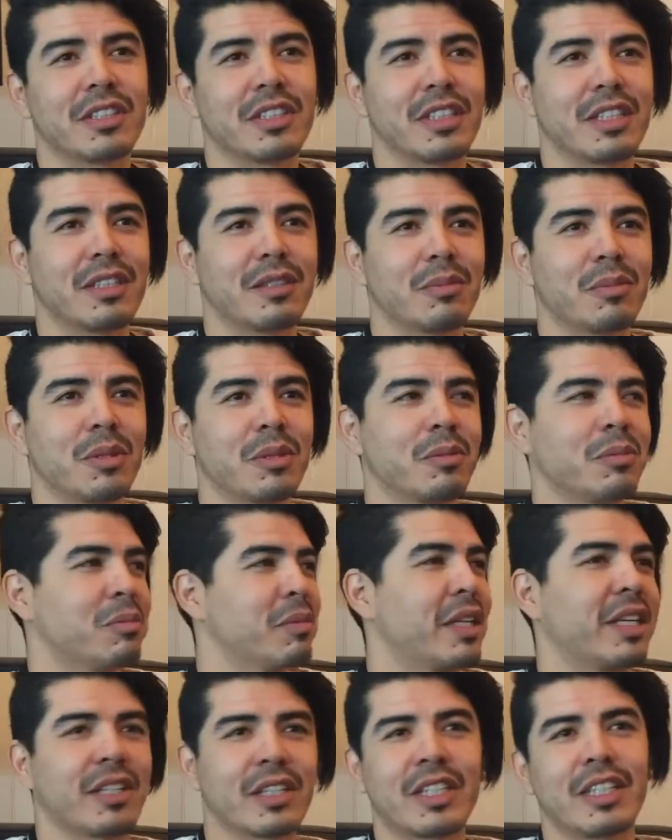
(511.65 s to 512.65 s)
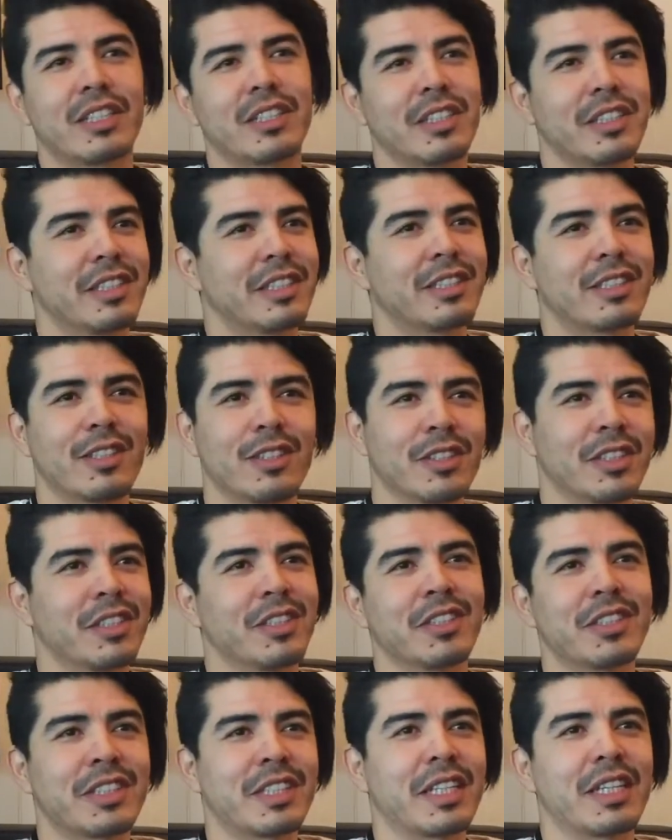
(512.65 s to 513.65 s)
Our kitchen is certainly
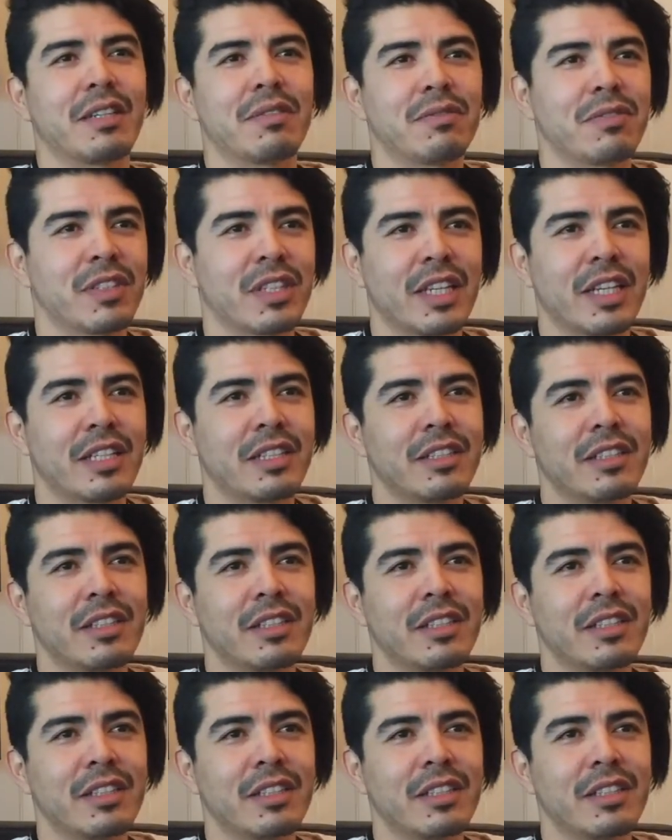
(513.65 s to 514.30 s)
not set up for that.